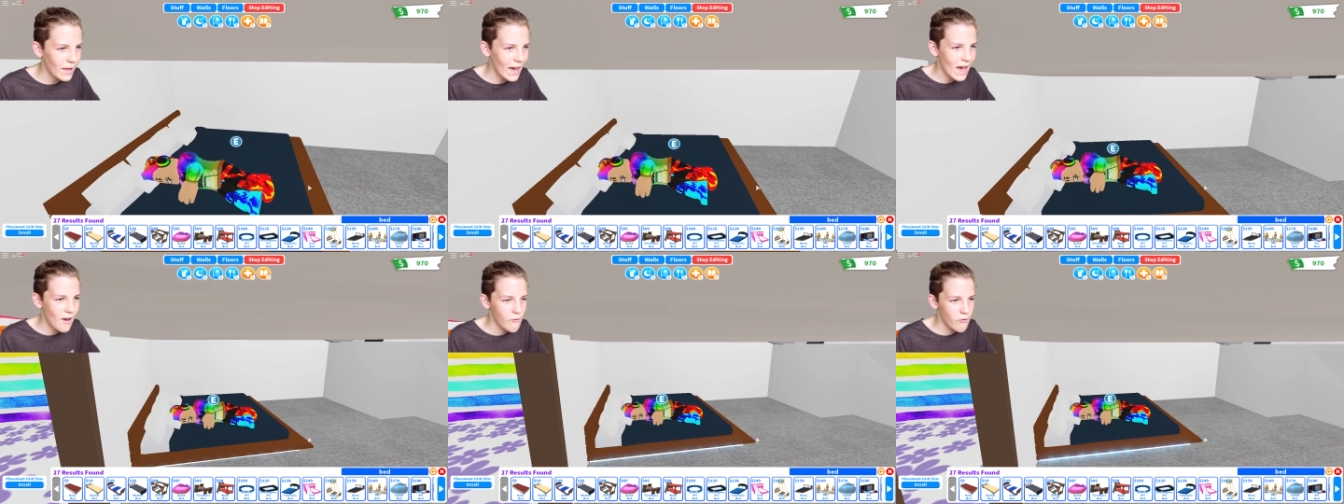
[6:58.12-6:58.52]

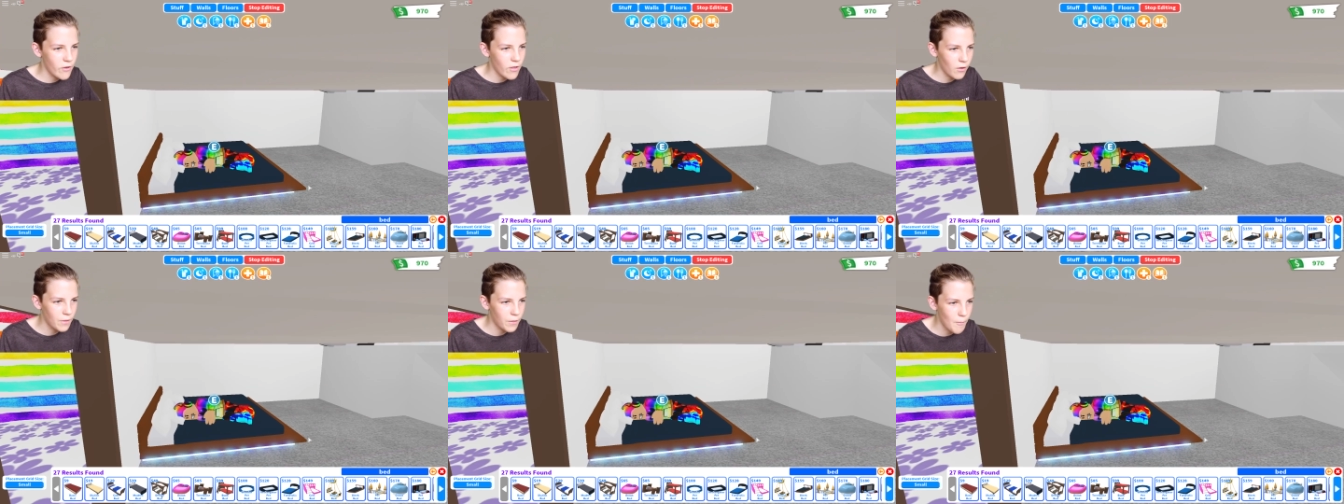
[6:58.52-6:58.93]
we have
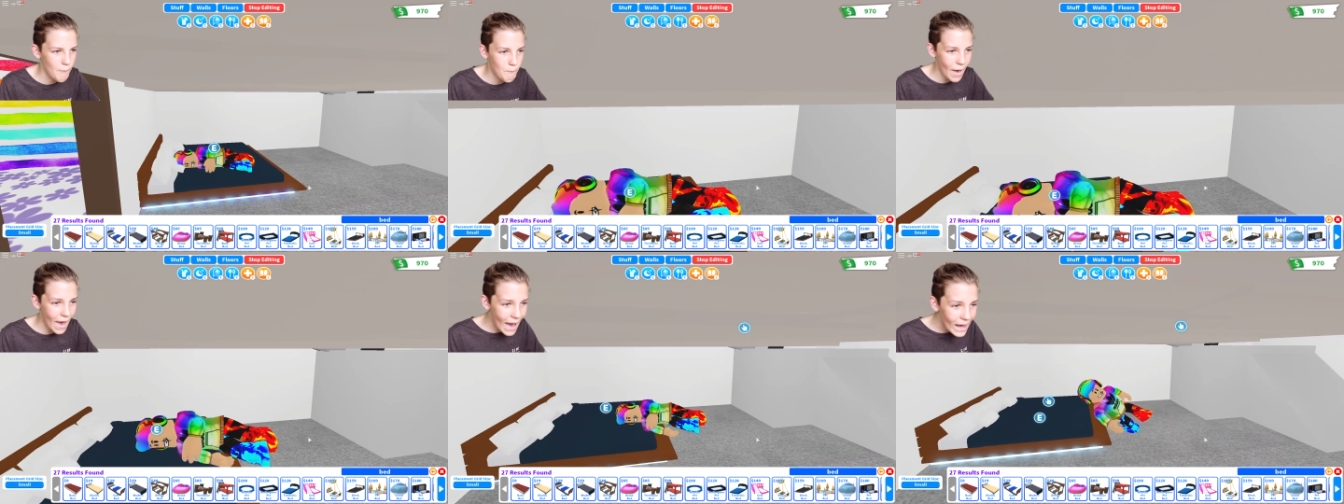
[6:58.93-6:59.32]
the
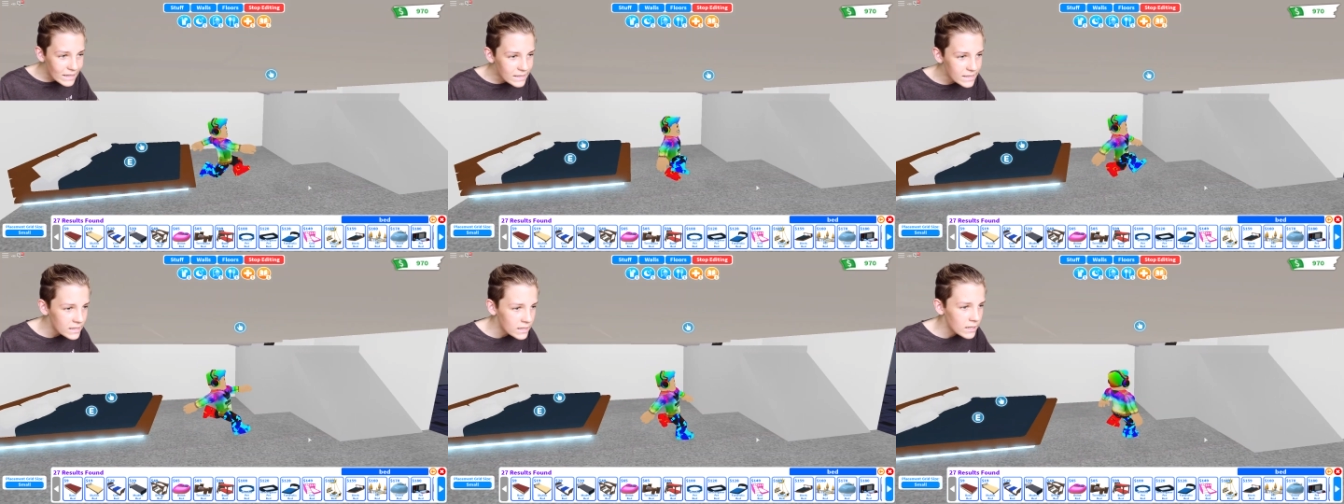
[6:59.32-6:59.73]

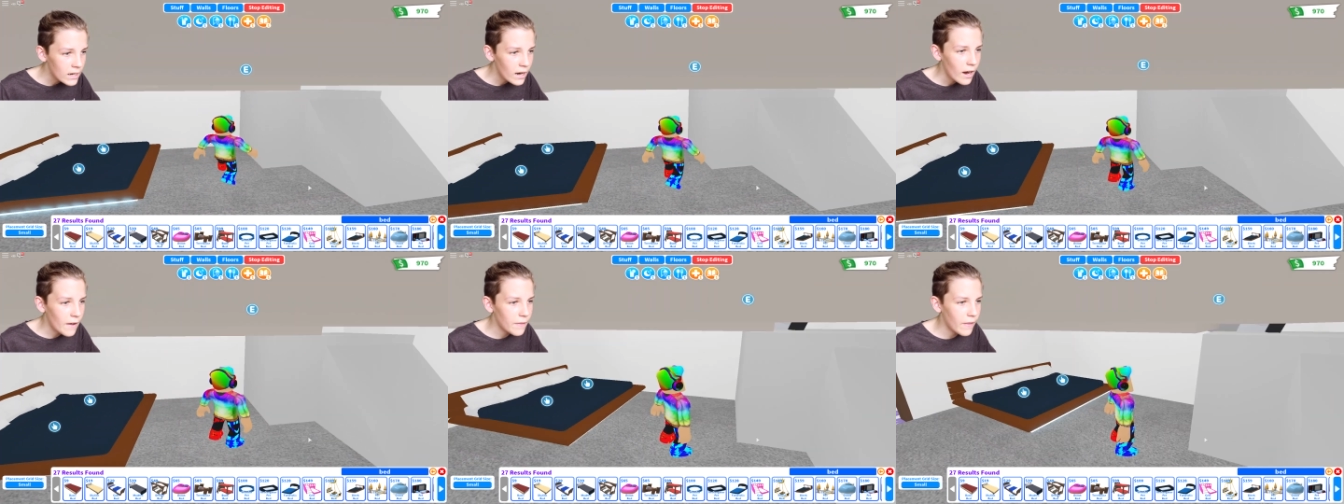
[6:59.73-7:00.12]
bed.
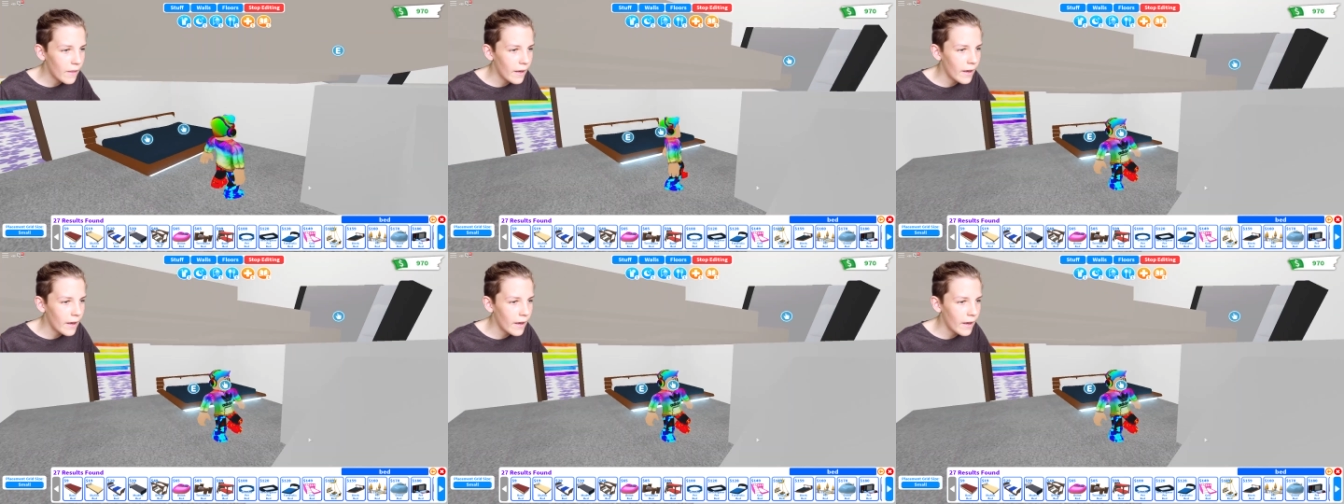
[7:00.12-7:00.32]
And